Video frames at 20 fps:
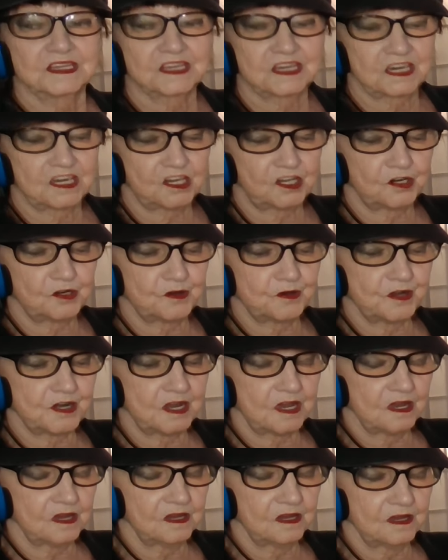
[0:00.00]

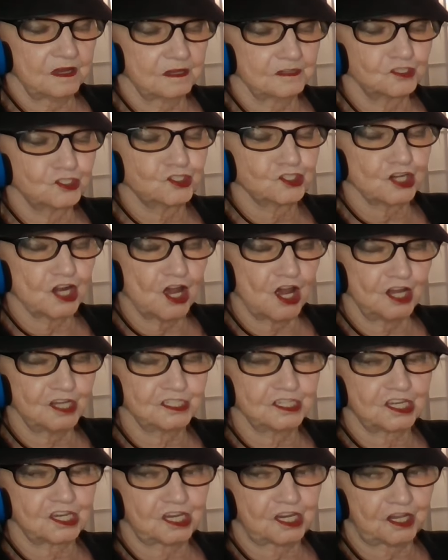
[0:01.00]
Kerry, uh,
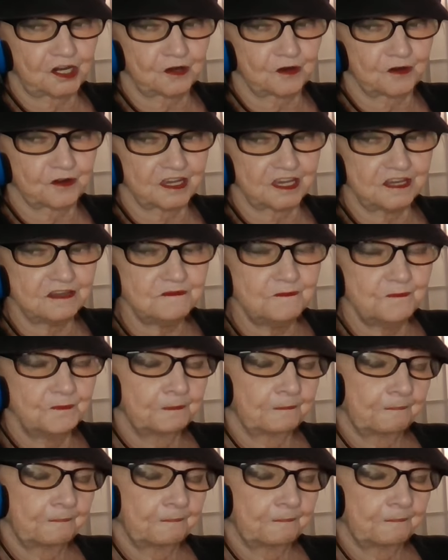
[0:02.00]
John Kerry,